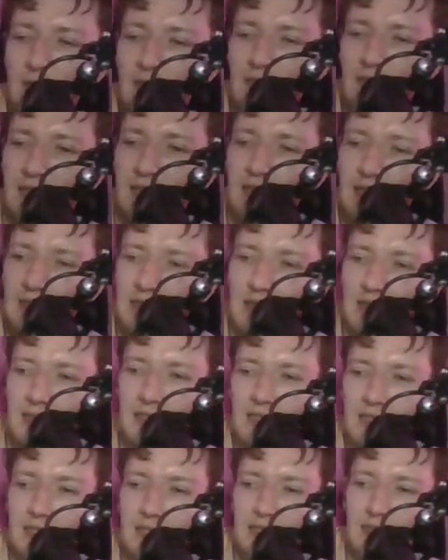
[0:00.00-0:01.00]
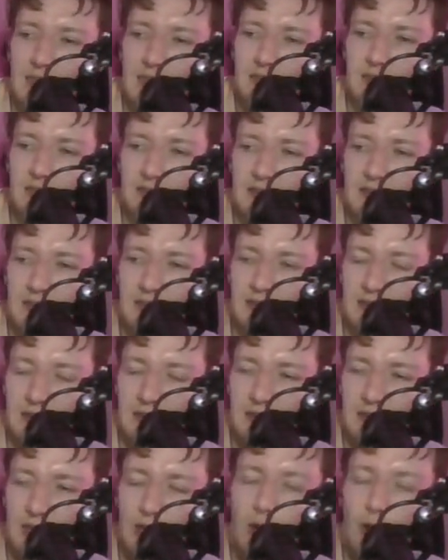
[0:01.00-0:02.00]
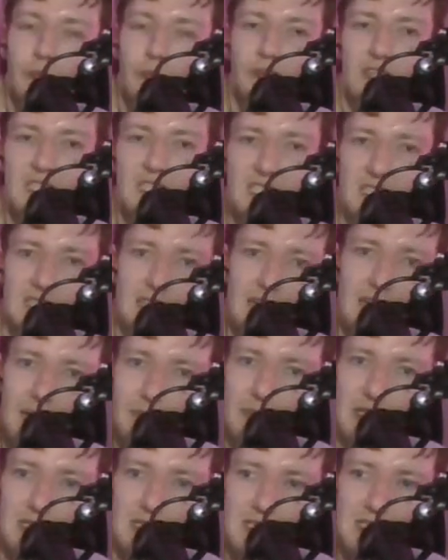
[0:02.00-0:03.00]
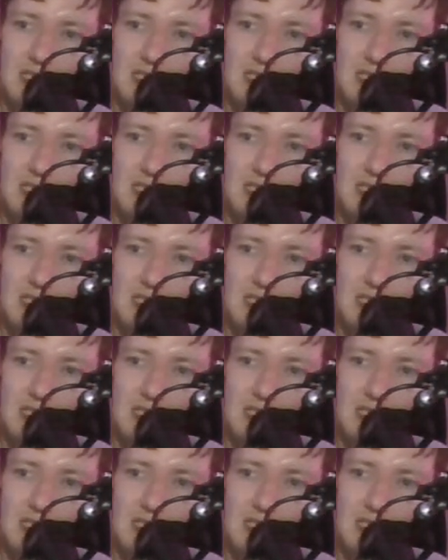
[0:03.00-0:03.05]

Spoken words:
And obviously that means